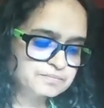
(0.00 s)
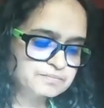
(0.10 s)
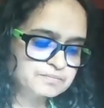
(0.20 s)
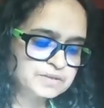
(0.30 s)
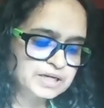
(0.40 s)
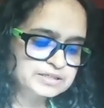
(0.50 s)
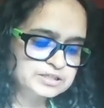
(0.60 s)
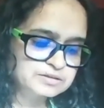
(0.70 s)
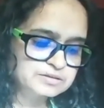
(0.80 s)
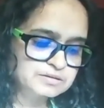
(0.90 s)

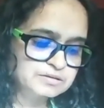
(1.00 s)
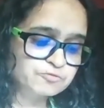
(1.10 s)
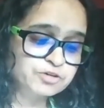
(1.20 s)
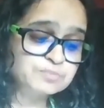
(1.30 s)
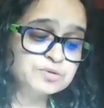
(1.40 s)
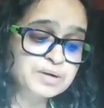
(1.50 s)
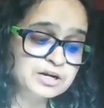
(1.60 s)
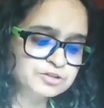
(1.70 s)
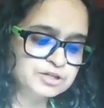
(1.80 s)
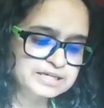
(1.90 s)
middle
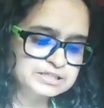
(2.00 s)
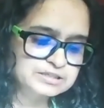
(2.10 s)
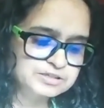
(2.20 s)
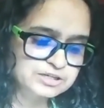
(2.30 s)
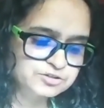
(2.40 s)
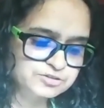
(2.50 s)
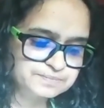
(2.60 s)
of the 19th century.